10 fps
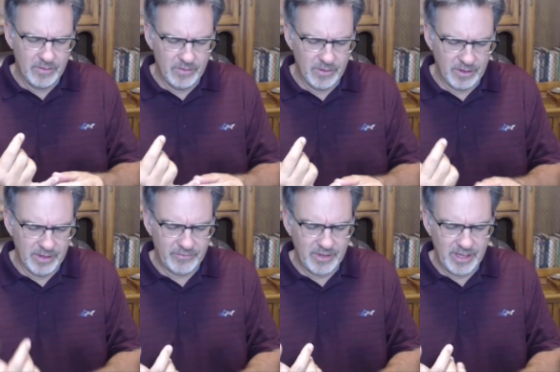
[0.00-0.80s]
the
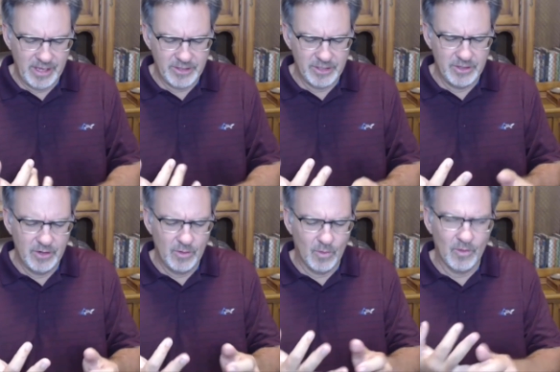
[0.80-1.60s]
listing agent
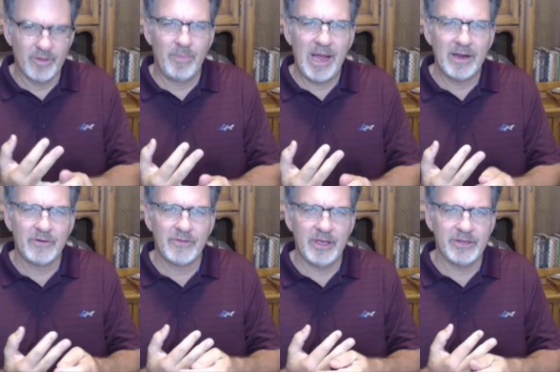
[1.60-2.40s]
or the
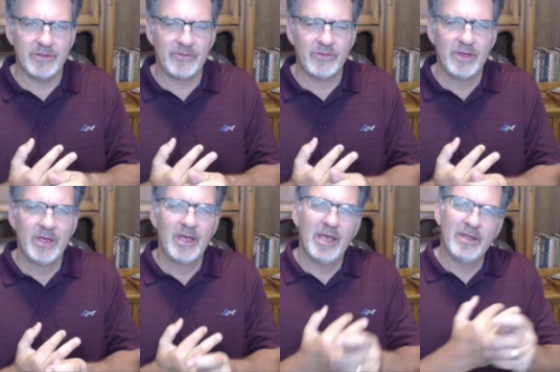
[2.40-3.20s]
buyer's agents
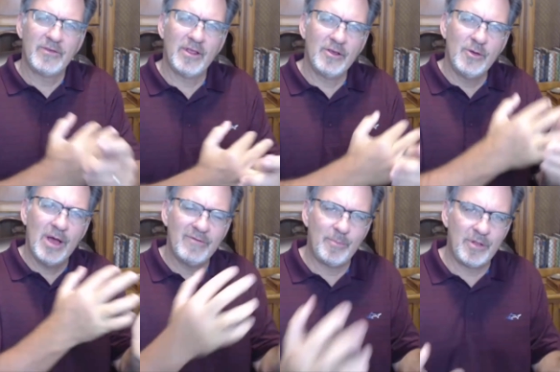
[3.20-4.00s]
until you
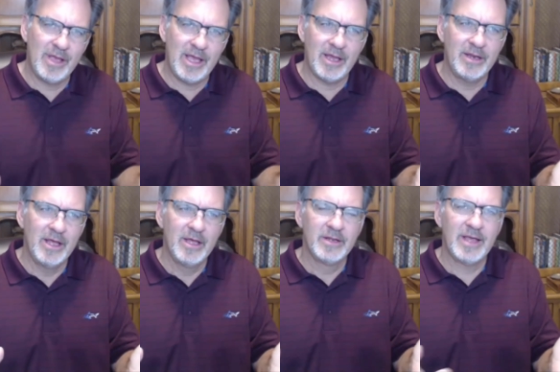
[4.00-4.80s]
have a plan
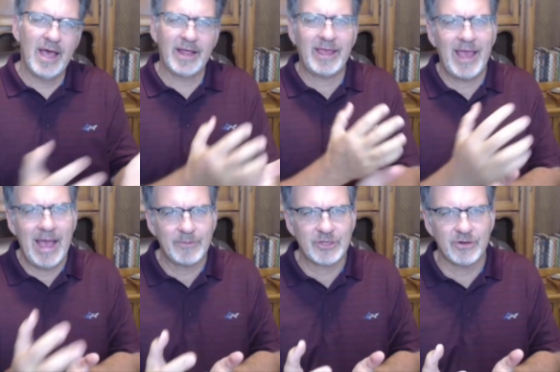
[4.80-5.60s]
to how to
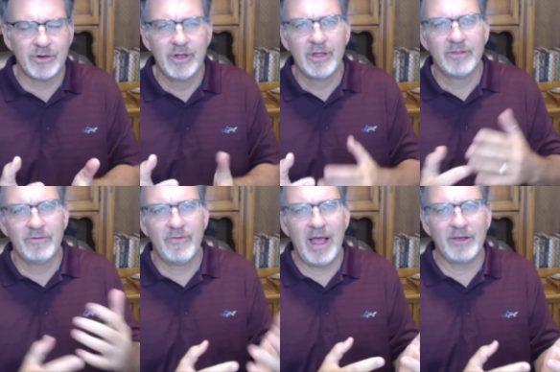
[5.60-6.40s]
capture the
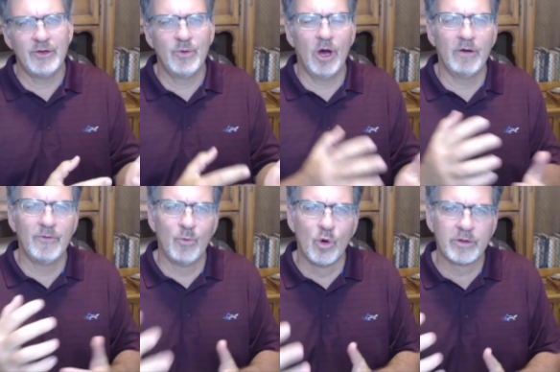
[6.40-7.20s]
value of
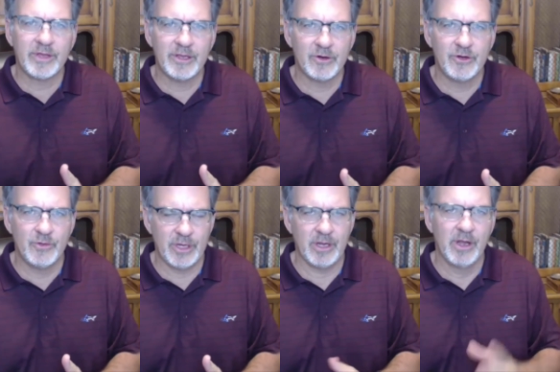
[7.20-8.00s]
the work that you're
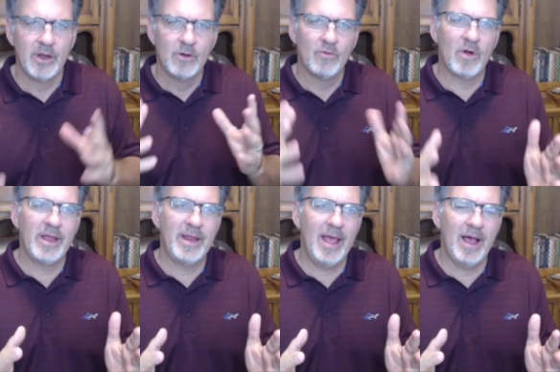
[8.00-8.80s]
doing.
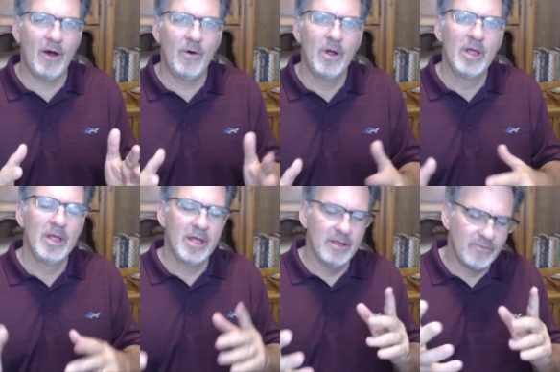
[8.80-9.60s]
Right now,
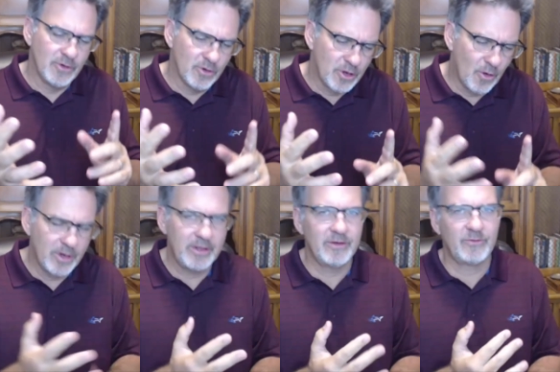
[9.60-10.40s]
if you're
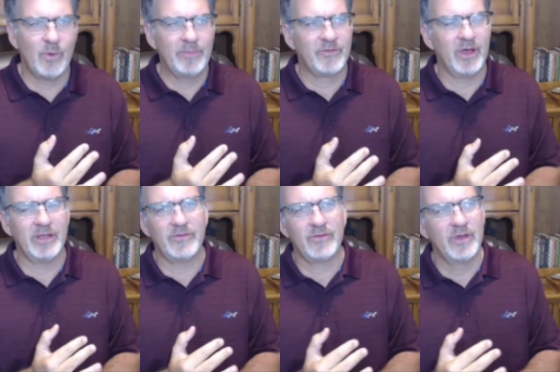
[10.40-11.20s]
going to these
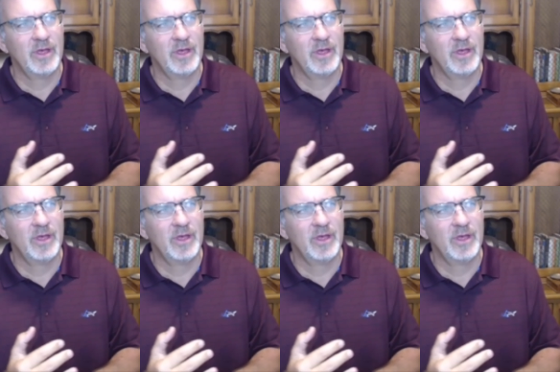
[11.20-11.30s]
websites